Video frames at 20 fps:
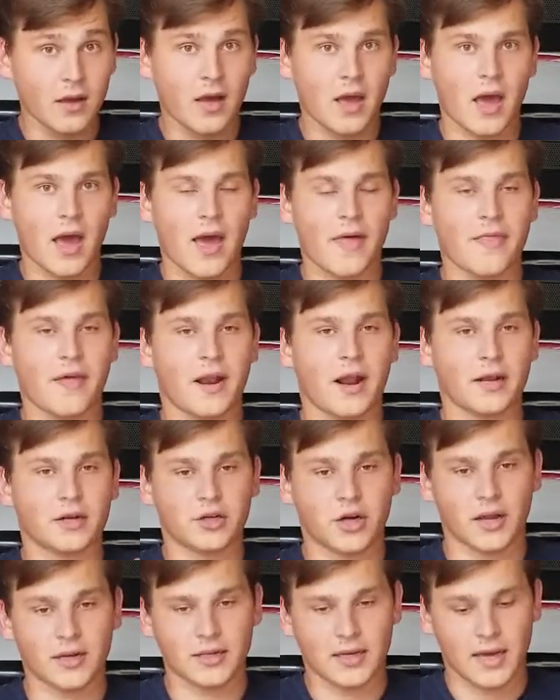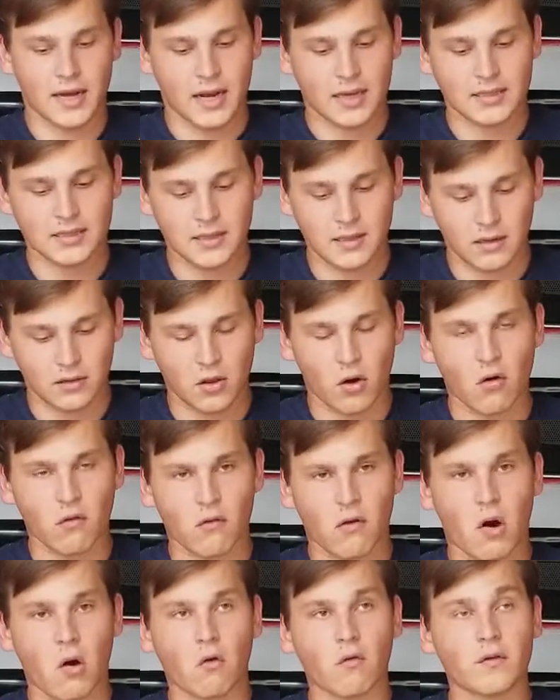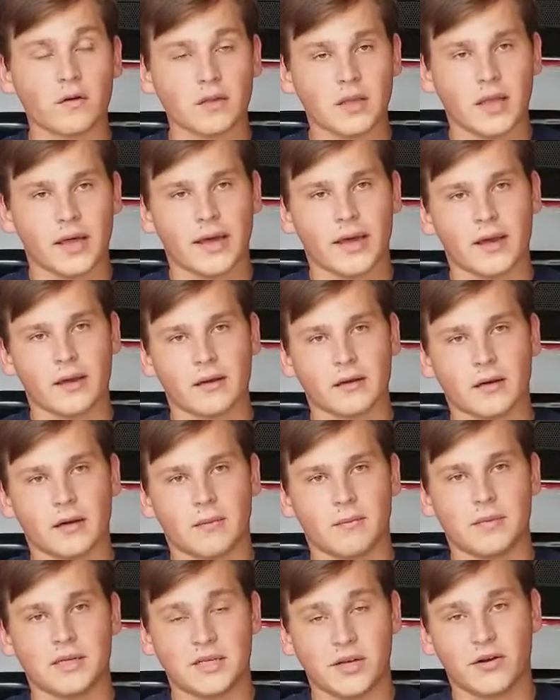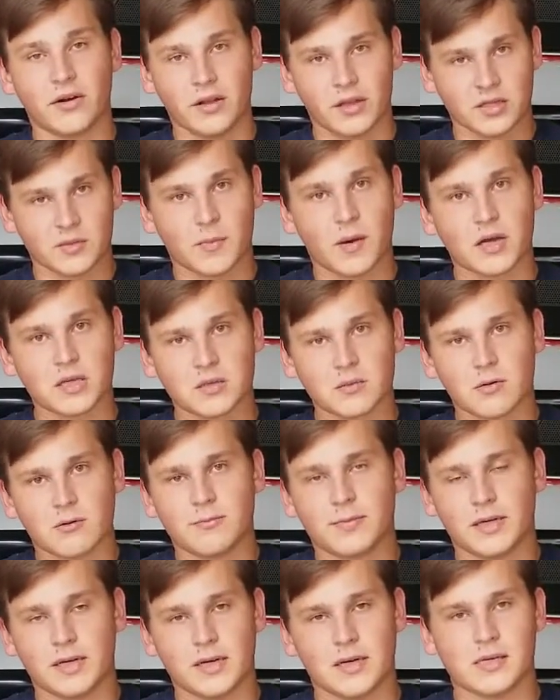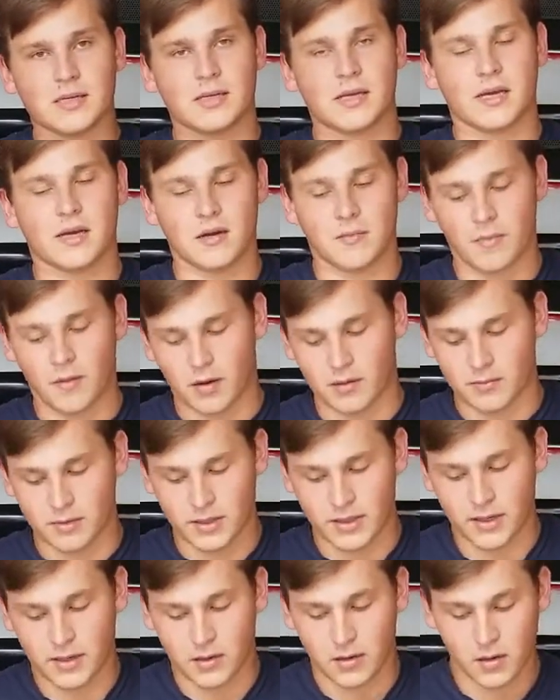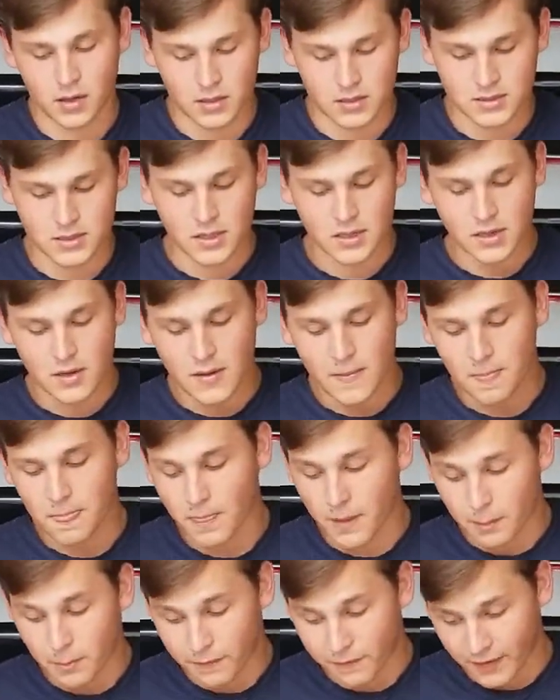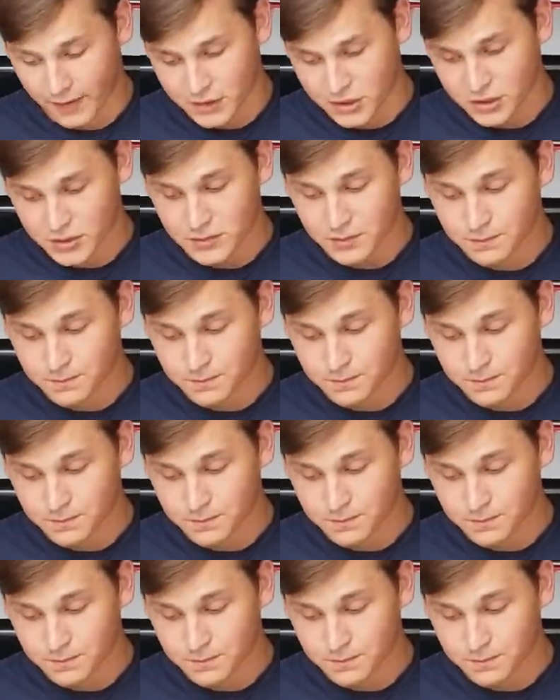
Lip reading: and then I tried to get as little overlaying material as possible because it could probably cause imperfections.